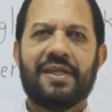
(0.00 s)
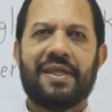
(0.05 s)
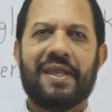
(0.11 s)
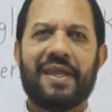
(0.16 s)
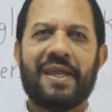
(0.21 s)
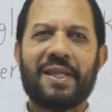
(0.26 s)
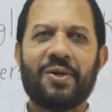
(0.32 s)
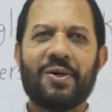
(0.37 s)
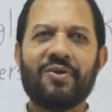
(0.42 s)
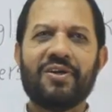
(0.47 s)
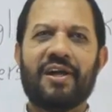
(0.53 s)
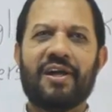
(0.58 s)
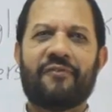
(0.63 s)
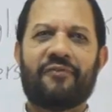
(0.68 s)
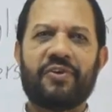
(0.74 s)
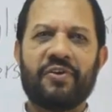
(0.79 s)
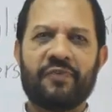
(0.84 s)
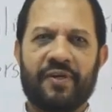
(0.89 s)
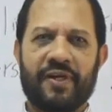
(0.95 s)
Hello
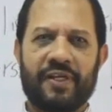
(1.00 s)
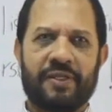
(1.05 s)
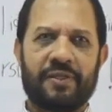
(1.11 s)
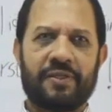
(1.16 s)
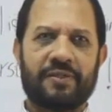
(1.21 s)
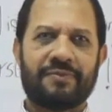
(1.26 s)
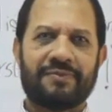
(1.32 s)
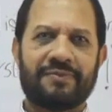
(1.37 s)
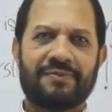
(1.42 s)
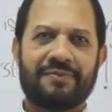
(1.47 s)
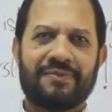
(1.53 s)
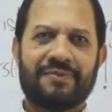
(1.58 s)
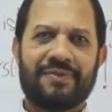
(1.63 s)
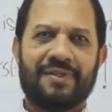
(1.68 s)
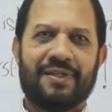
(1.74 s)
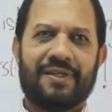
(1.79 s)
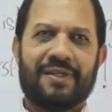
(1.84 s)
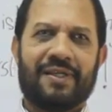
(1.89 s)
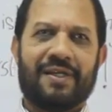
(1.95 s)
everyone,
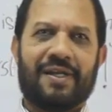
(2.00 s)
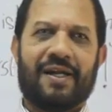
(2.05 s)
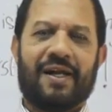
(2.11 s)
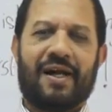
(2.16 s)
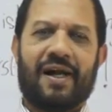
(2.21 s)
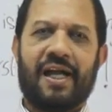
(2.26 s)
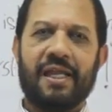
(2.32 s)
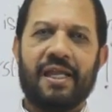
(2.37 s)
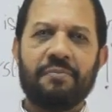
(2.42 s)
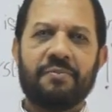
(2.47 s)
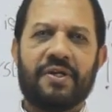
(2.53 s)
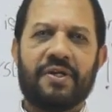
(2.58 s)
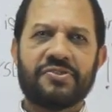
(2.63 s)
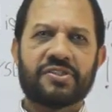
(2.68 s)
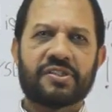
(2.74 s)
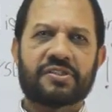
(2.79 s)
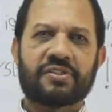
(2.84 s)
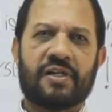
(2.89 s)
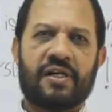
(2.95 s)
I am
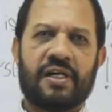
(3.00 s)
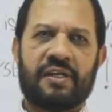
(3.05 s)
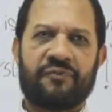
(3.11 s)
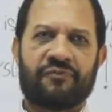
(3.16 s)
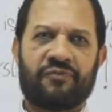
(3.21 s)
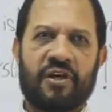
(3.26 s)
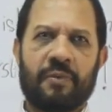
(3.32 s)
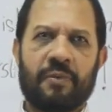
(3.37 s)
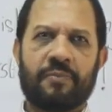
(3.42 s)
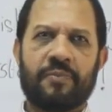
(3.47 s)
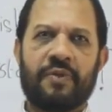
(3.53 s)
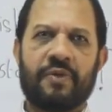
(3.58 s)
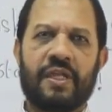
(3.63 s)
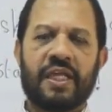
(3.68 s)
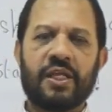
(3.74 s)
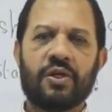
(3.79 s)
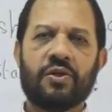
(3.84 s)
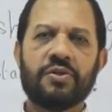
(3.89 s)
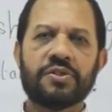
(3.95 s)
Arshad Khan from
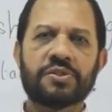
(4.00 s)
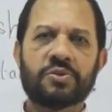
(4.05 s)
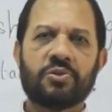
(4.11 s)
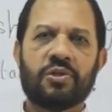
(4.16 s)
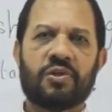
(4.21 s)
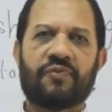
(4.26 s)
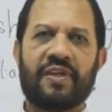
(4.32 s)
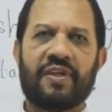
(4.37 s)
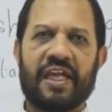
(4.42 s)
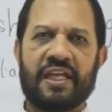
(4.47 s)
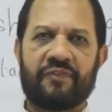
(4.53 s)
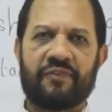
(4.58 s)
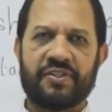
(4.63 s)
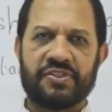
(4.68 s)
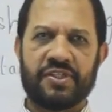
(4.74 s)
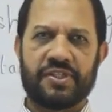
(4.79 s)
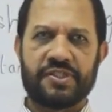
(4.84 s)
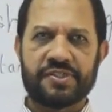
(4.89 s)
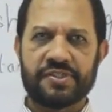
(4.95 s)
Lingo School of
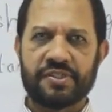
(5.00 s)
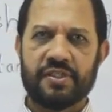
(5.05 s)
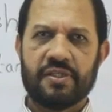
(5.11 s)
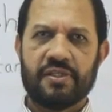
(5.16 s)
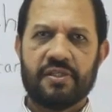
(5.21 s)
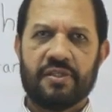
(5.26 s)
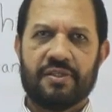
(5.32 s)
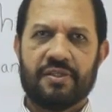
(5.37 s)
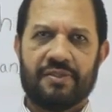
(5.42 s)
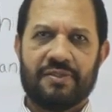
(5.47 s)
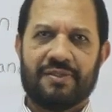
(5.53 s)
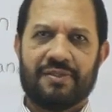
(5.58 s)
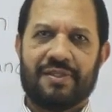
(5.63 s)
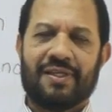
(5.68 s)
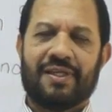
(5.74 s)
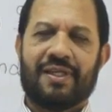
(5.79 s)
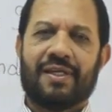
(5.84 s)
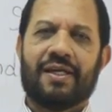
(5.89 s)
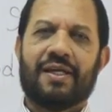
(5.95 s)
Languages.
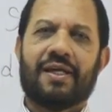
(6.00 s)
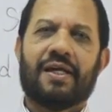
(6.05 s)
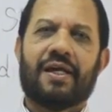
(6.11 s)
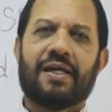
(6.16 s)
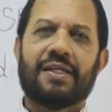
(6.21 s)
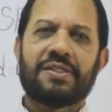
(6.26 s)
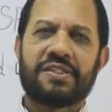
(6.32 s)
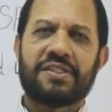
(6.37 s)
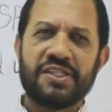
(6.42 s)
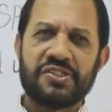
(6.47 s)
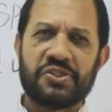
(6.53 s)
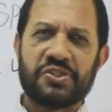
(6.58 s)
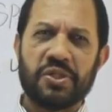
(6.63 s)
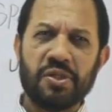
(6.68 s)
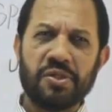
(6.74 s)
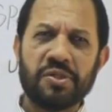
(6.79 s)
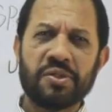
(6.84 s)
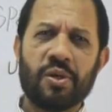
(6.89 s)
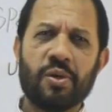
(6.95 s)
Did
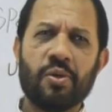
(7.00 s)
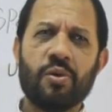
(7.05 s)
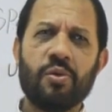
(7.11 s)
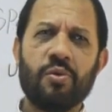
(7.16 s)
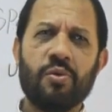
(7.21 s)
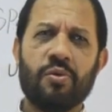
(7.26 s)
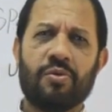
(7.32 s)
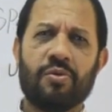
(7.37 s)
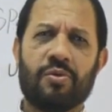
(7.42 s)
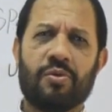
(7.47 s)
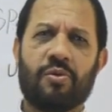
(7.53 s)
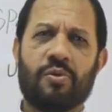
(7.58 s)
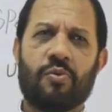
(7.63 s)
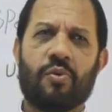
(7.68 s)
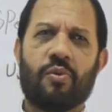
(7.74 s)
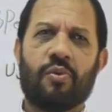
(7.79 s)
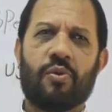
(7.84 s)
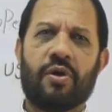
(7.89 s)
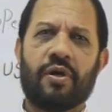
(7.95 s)
you know
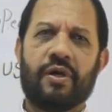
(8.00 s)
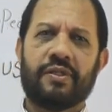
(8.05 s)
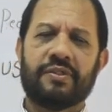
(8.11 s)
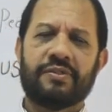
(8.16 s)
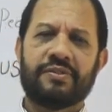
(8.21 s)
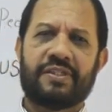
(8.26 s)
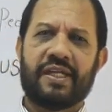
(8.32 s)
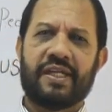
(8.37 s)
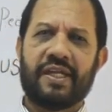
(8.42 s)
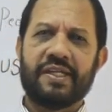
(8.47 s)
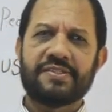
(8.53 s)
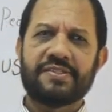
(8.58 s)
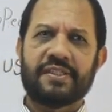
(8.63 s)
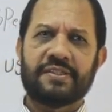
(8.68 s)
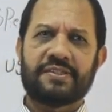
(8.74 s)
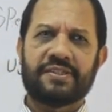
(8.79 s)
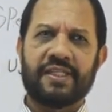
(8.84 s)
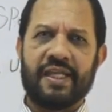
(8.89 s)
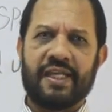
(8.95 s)
there is
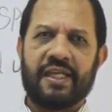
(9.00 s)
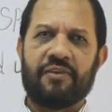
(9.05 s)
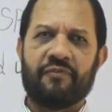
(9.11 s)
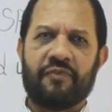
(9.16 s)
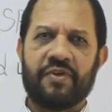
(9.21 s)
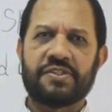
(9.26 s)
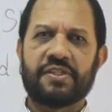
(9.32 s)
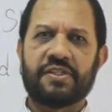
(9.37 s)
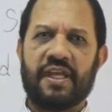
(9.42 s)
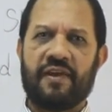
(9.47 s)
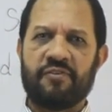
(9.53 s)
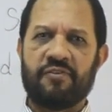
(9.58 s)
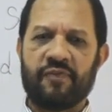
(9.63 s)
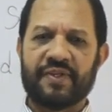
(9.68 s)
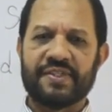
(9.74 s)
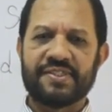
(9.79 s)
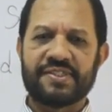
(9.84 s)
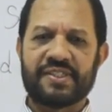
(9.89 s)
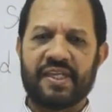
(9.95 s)
a thing which
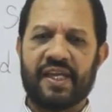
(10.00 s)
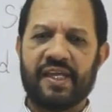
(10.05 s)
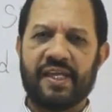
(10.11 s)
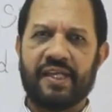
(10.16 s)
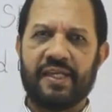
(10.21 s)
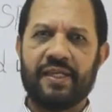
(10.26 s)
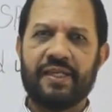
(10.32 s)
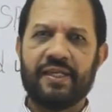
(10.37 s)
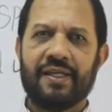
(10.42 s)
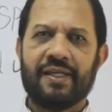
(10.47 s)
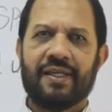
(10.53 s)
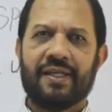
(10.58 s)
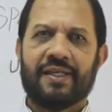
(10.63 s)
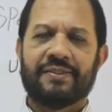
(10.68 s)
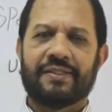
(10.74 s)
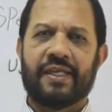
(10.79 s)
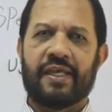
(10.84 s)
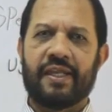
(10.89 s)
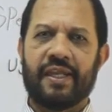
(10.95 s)
everyone say
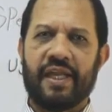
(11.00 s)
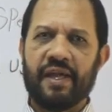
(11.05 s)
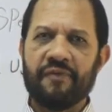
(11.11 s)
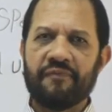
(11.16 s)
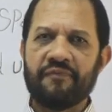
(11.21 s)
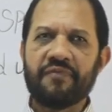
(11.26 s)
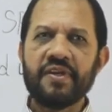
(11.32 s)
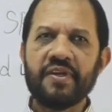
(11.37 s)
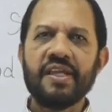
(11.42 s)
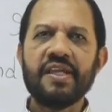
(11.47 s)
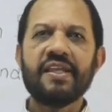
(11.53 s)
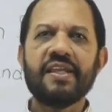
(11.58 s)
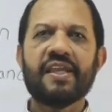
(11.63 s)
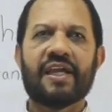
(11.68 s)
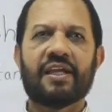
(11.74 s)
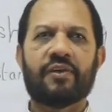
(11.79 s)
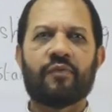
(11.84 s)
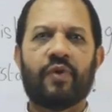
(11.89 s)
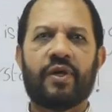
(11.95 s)
that every
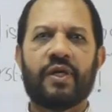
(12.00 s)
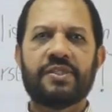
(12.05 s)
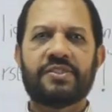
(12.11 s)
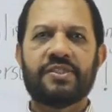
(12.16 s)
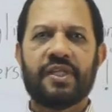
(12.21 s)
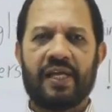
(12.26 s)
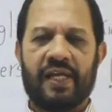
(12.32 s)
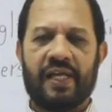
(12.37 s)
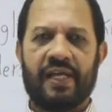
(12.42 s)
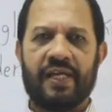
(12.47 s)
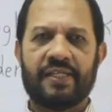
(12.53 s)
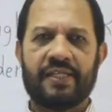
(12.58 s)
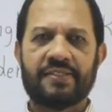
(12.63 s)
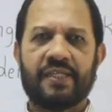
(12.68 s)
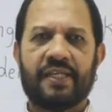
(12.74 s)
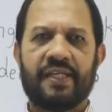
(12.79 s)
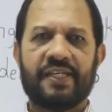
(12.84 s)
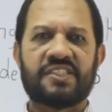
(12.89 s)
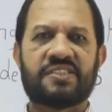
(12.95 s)
language
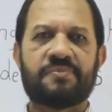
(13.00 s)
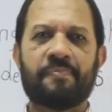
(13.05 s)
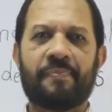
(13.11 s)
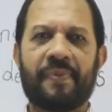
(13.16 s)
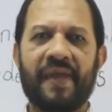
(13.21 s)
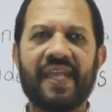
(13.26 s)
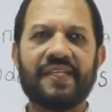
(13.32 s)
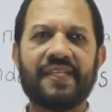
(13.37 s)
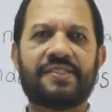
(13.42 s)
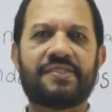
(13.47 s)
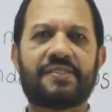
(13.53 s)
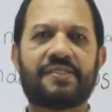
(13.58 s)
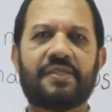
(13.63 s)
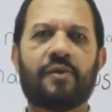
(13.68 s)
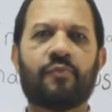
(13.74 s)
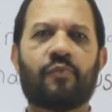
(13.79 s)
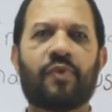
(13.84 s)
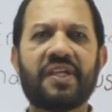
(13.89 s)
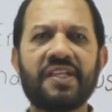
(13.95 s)
has its base?
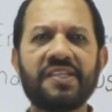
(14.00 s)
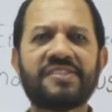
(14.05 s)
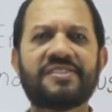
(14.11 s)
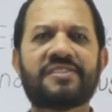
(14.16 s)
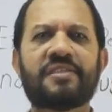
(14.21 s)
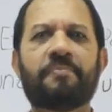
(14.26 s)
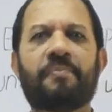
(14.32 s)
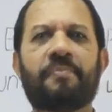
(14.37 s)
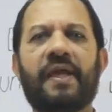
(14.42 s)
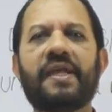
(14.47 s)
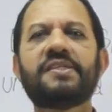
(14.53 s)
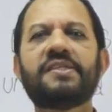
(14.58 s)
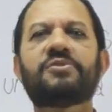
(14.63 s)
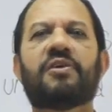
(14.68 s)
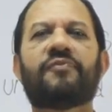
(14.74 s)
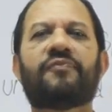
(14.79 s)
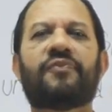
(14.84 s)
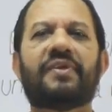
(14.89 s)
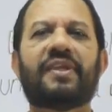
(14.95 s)
What is the base
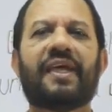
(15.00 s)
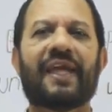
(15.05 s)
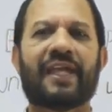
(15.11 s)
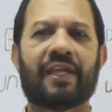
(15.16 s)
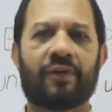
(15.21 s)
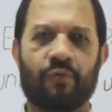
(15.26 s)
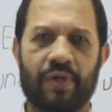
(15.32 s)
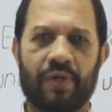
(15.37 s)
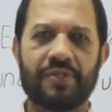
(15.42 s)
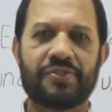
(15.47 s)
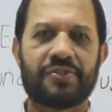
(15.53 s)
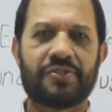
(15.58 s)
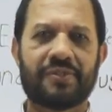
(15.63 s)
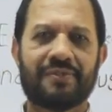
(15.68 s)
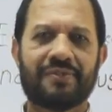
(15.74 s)
of a language?